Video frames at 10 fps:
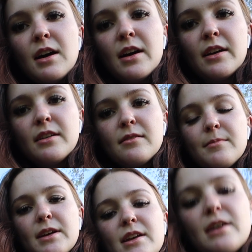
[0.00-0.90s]
Hi,
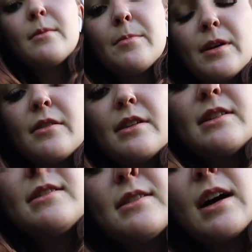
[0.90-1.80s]
my camera battery
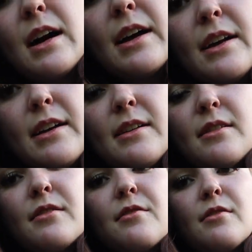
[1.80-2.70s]
died
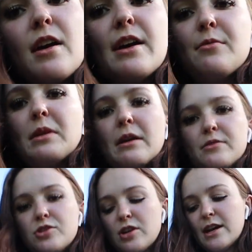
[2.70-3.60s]
right when I
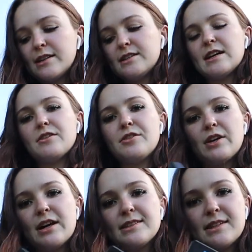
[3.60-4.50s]
was trying to tell you
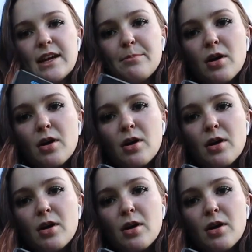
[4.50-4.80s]
guys that I